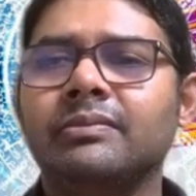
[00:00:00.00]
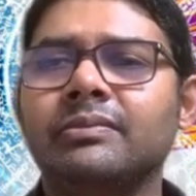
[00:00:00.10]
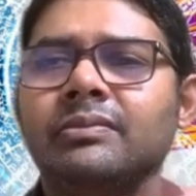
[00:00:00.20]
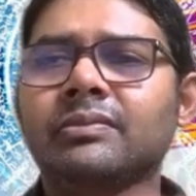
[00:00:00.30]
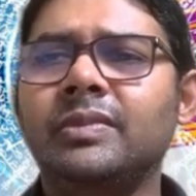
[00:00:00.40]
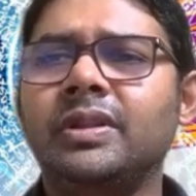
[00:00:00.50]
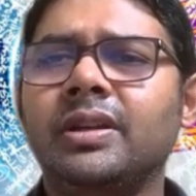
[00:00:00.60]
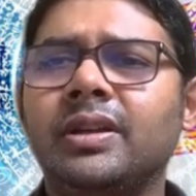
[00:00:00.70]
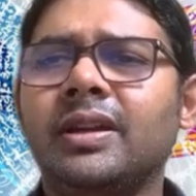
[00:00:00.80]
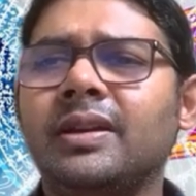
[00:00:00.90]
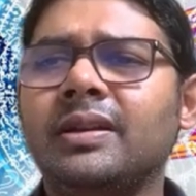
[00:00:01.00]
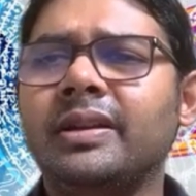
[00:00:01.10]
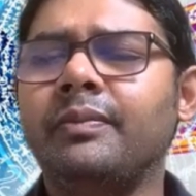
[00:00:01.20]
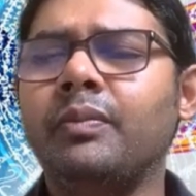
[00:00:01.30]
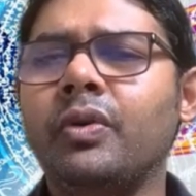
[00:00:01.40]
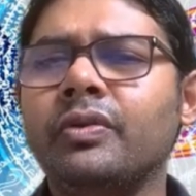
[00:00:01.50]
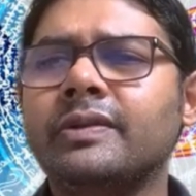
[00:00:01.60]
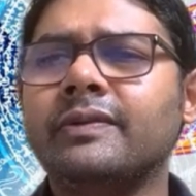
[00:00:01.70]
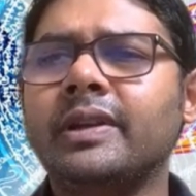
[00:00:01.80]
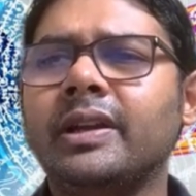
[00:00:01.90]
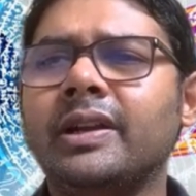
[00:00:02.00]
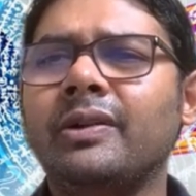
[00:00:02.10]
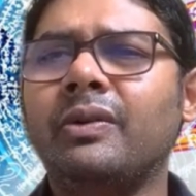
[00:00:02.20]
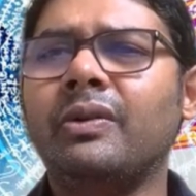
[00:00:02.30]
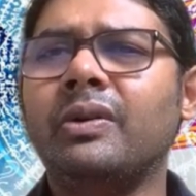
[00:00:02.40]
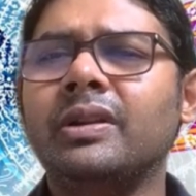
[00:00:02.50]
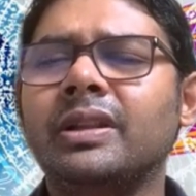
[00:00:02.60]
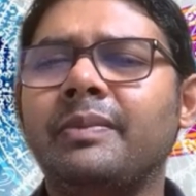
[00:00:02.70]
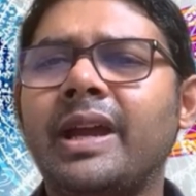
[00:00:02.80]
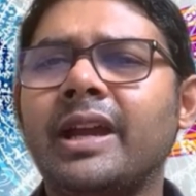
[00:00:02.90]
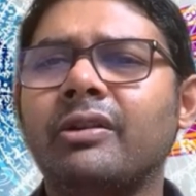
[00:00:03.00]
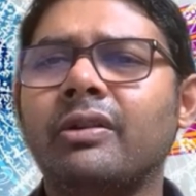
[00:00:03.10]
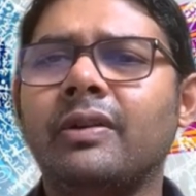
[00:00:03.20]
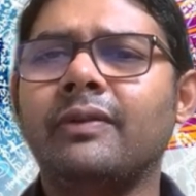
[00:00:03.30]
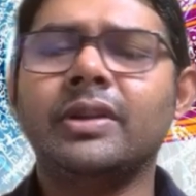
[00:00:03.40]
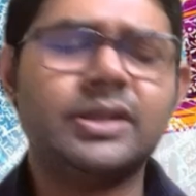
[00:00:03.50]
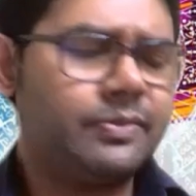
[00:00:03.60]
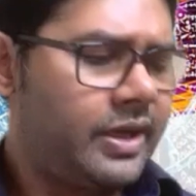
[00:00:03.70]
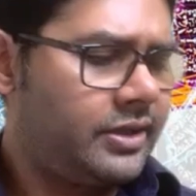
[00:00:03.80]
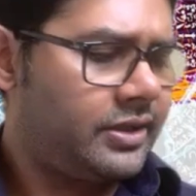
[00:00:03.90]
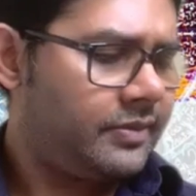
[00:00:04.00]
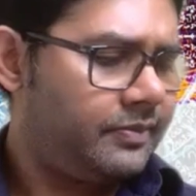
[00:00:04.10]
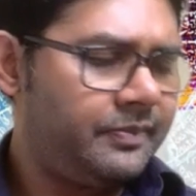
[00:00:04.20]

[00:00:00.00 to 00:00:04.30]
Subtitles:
the atmosphere or the background of the spaceship.